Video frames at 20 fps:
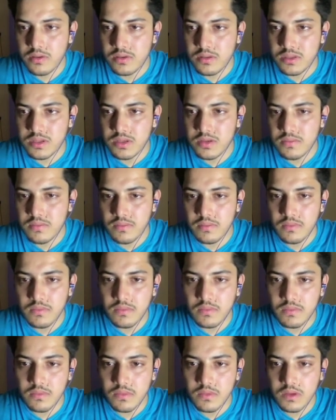See,
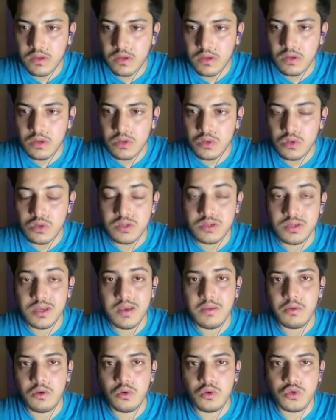so
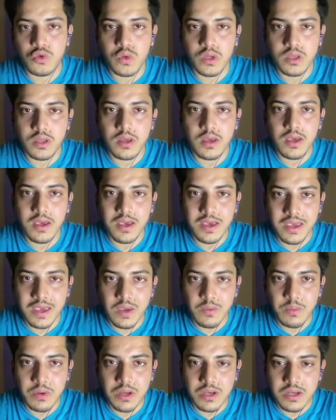same goes with
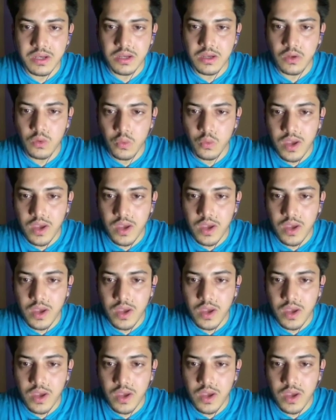APT.